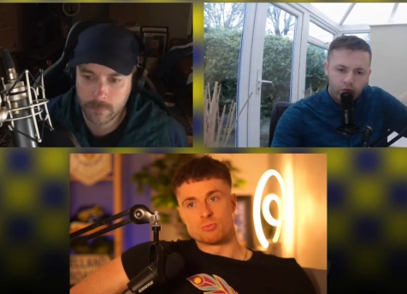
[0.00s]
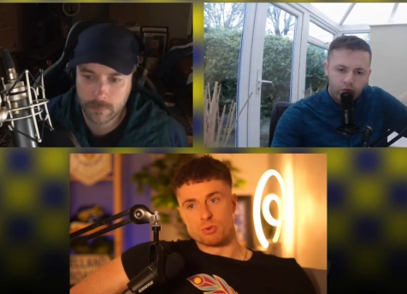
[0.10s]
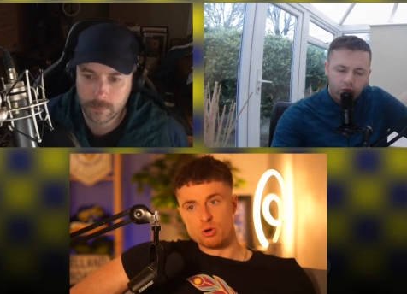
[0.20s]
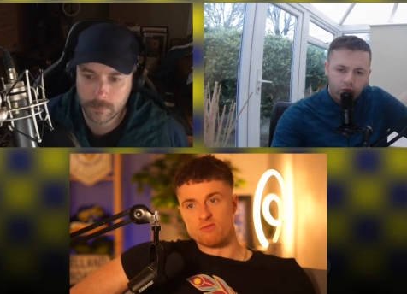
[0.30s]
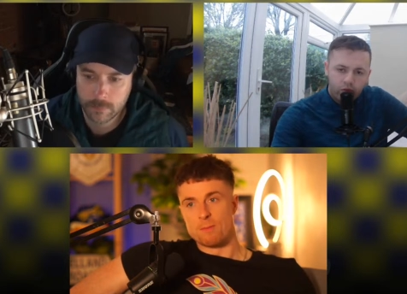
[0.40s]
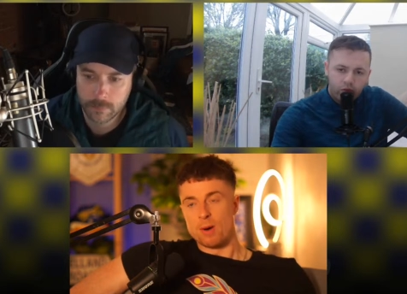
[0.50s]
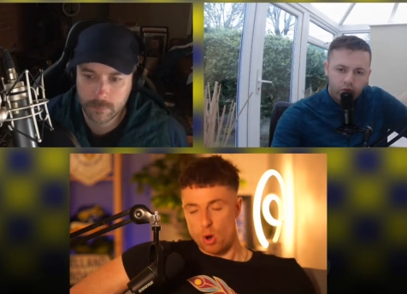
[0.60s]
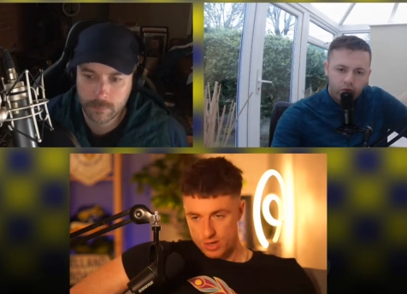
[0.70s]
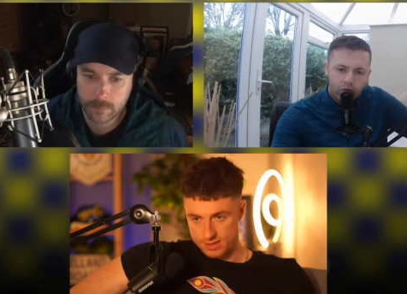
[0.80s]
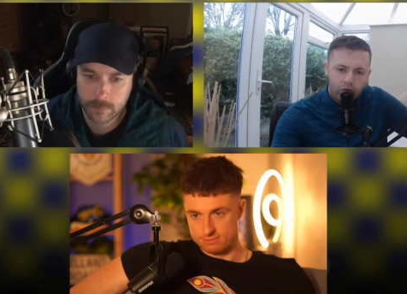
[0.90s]
Speaker 1: prove a
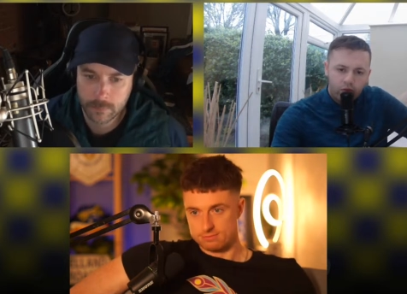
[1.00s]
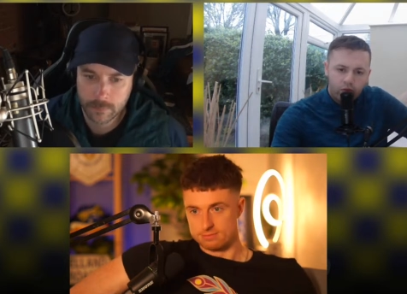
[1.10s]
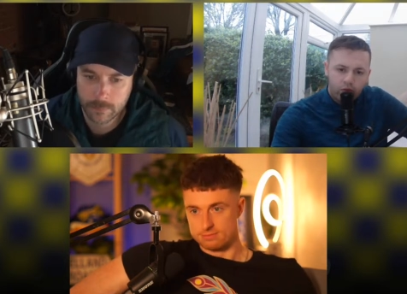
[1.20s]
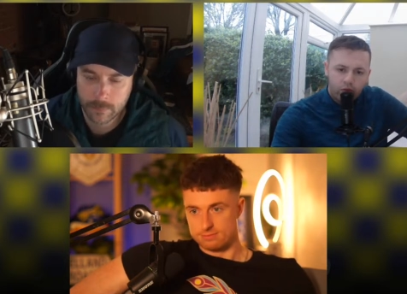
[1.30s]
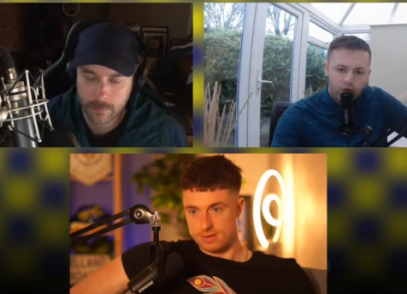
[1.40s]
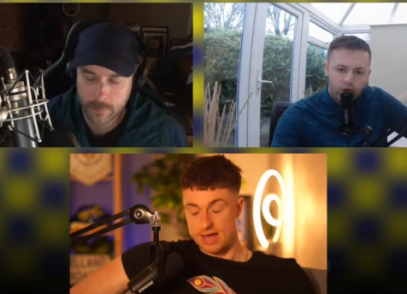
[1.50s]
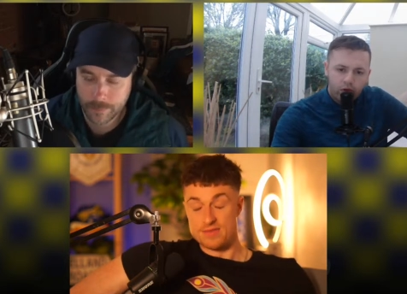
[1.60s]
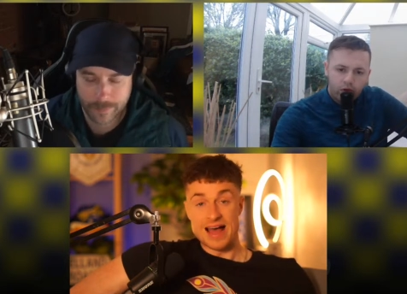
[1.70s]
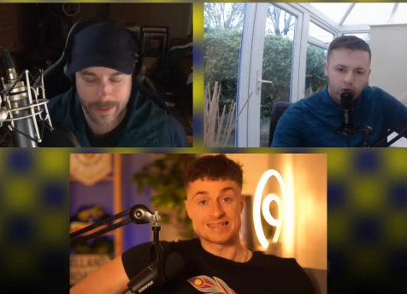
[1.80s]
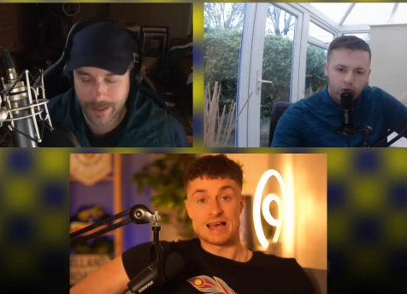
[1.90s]
point? And
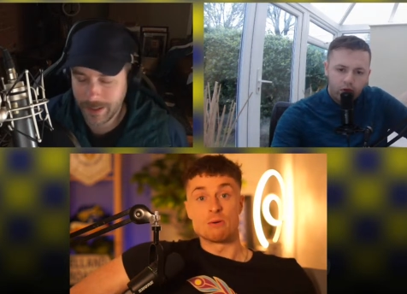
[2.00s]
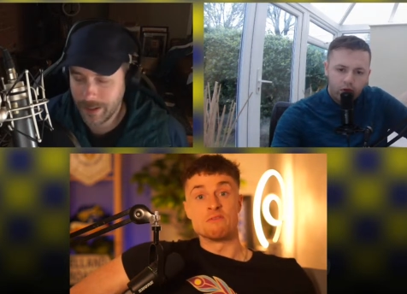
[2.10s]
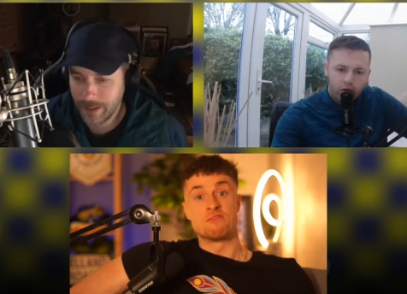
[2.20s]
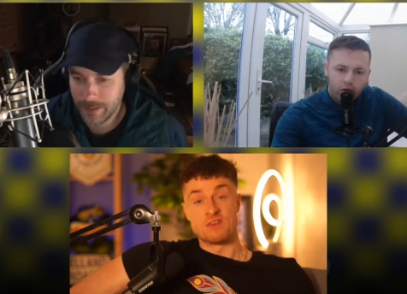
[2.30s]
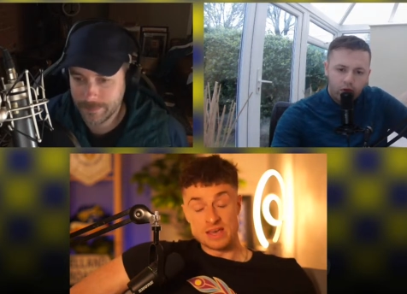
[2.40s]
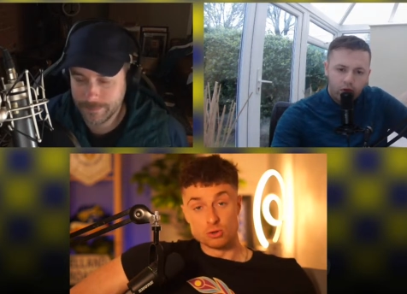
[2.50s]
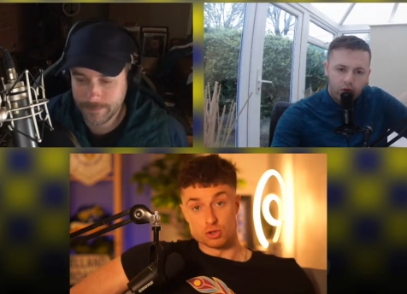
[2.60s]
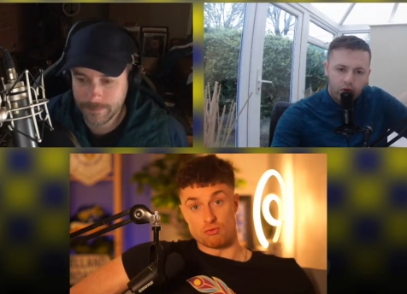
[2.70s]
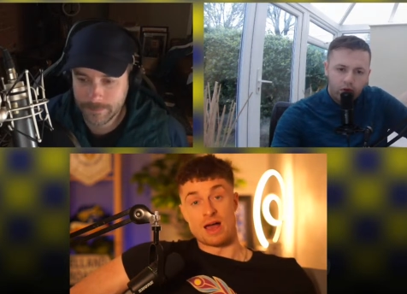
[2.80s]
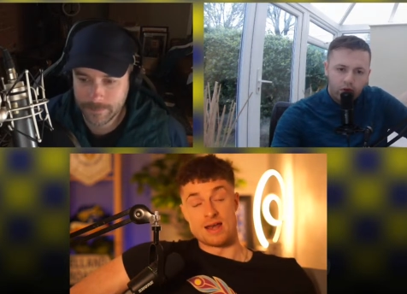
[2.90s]
that's how it
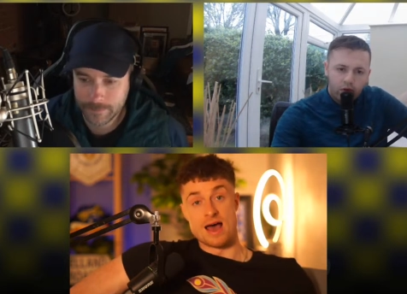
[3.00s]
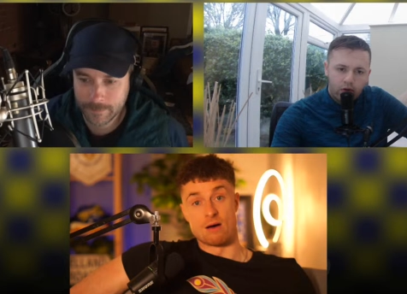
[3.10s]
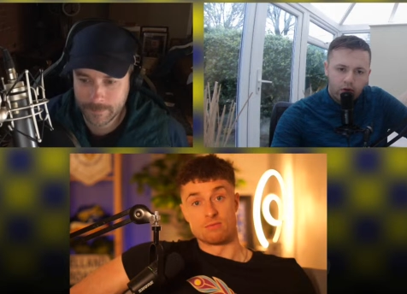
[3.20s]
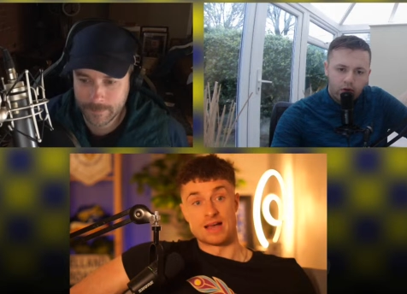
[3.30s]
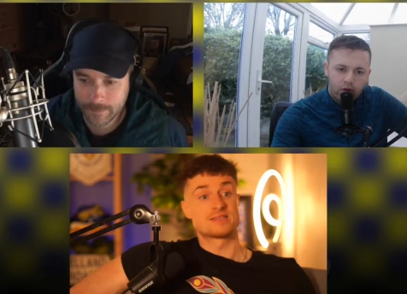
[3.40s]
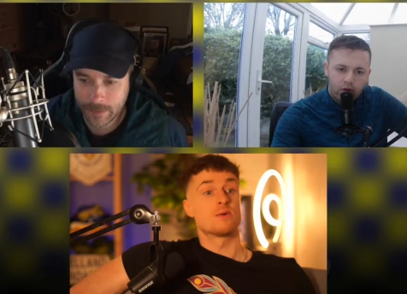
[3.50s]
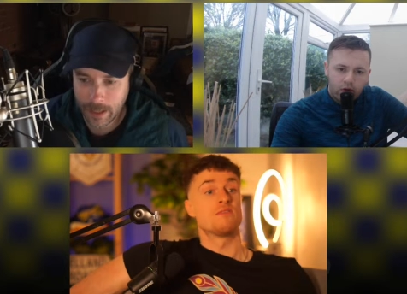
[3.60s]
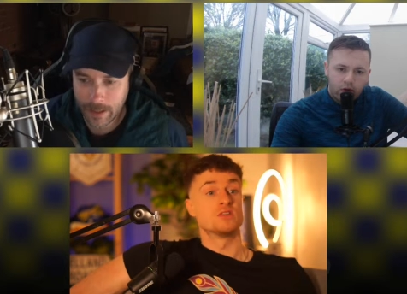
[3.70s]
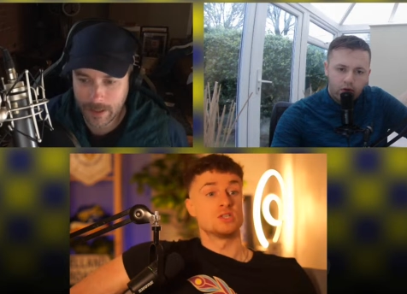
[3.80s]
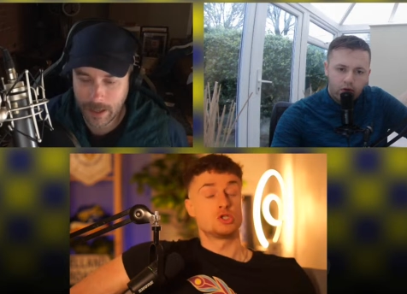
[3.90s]
feels right now. That's how it
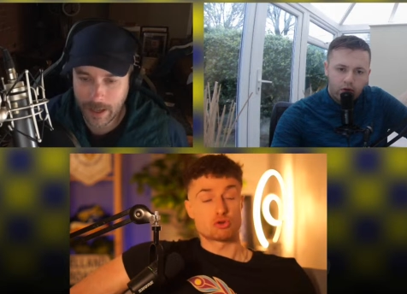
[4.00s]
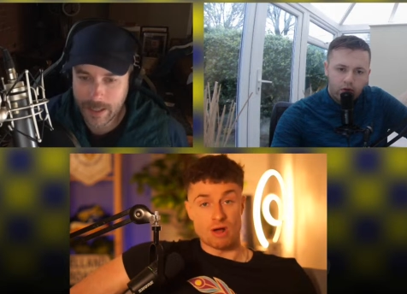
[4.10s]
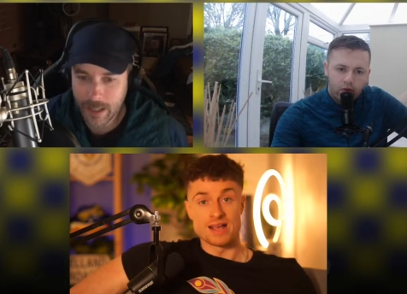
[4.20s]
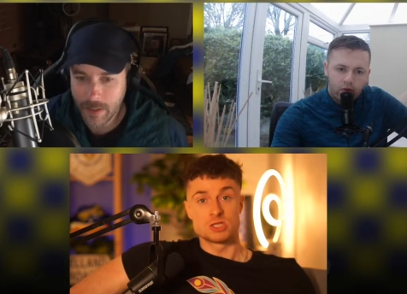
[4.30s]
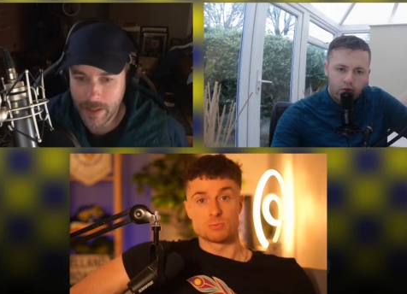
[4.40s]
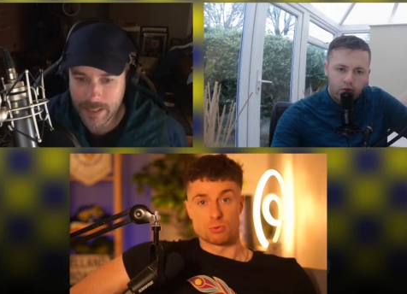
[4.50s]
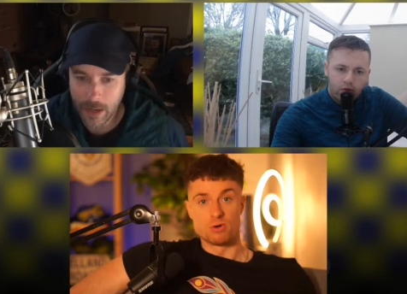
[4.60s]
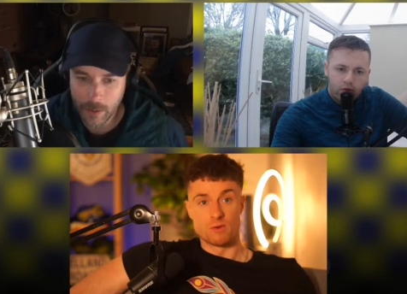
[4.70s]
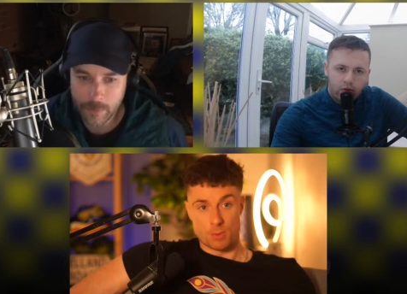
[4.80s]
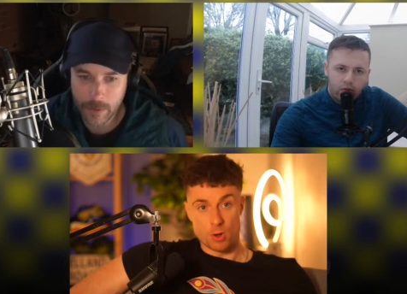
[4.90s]
feels. He's
Speaker 2: trying I get that to... that's
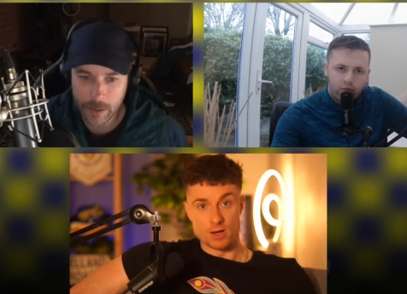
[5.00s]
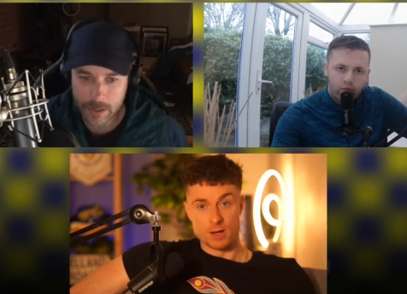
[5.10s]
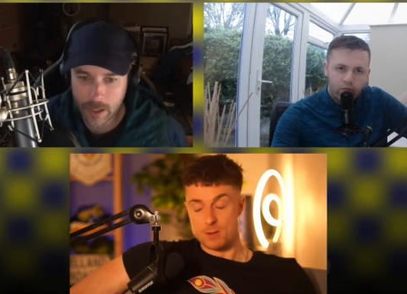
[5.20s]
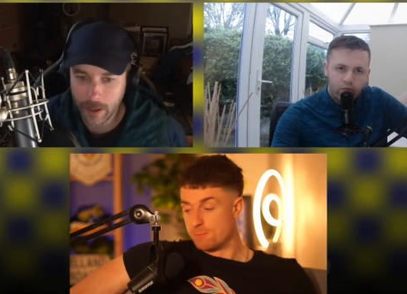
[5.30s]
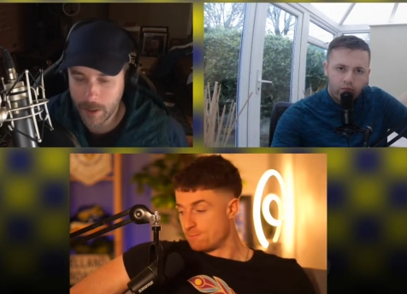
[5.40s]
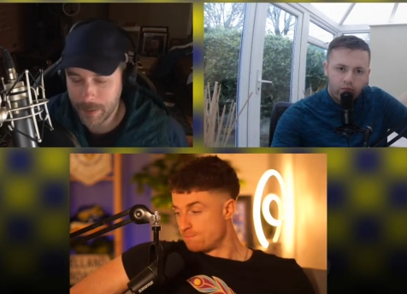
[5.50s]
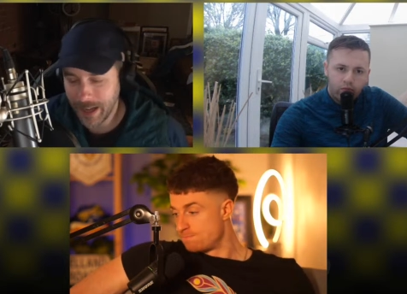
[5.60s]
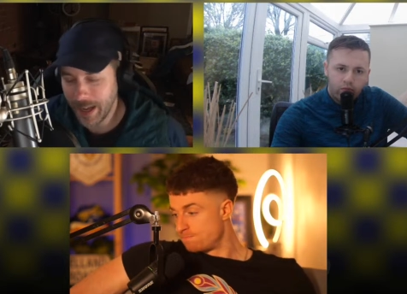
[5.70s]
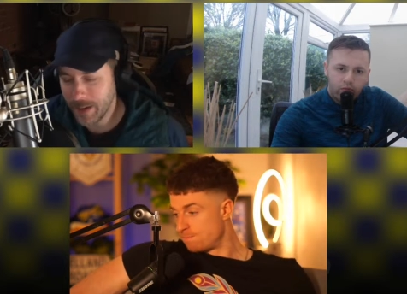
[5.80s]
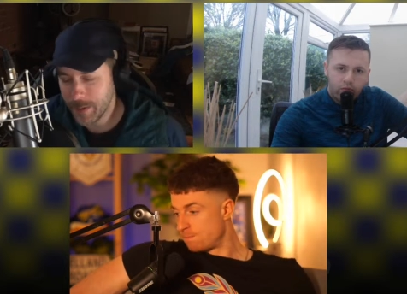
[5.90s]
how it feels, Connor, but
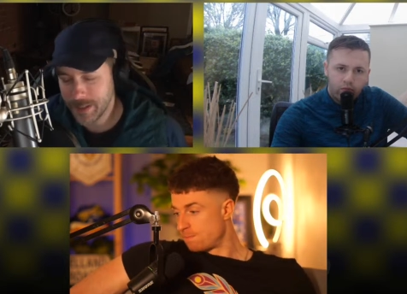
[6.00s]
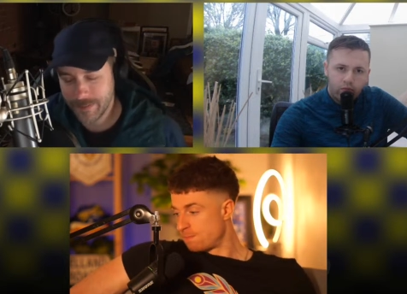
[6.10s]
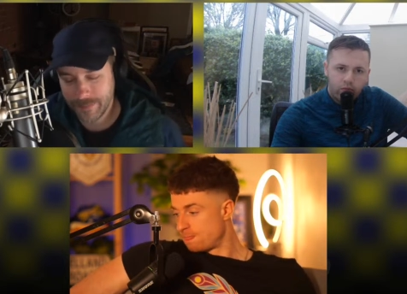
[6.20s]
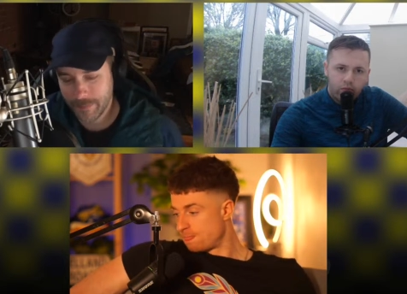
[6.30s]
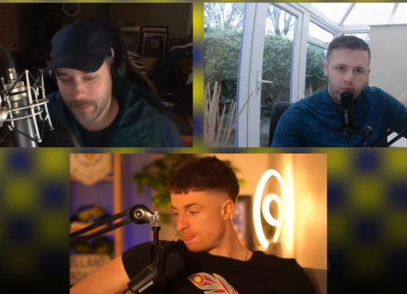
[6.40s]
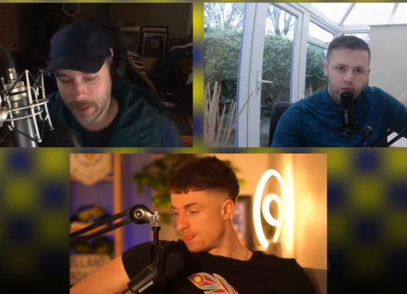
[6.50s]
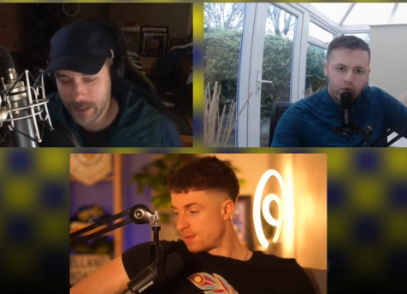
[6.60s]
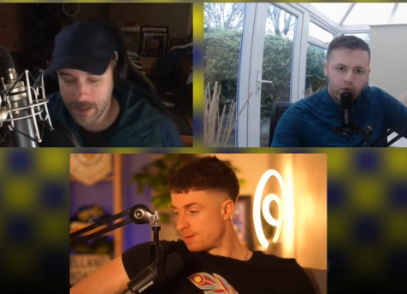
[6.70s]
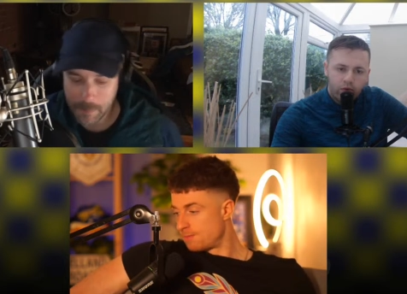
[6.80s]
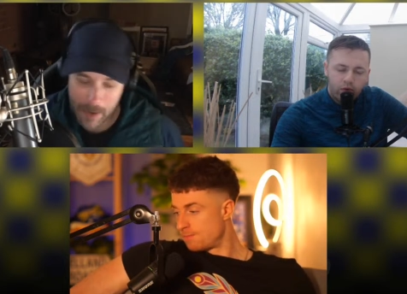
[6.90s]
I would,
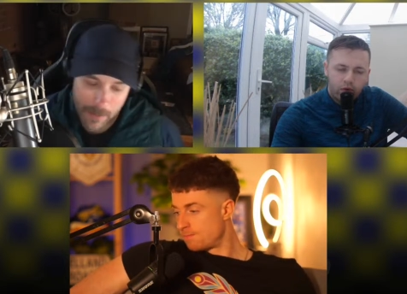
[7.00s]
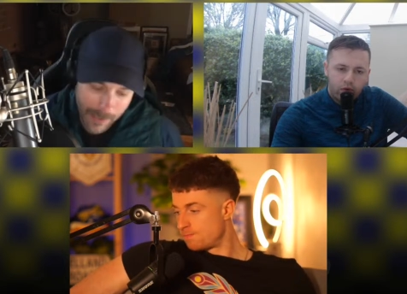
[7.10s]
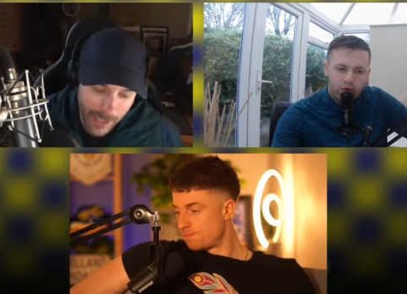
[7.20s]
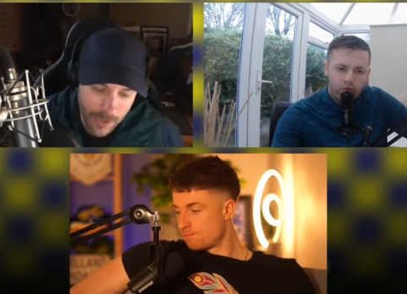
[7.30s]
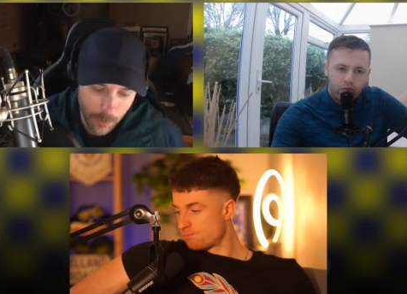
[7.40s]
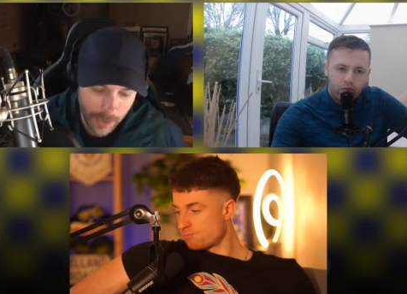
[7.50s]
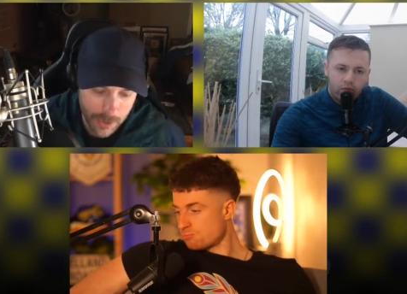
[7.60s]
listen, maybe that's what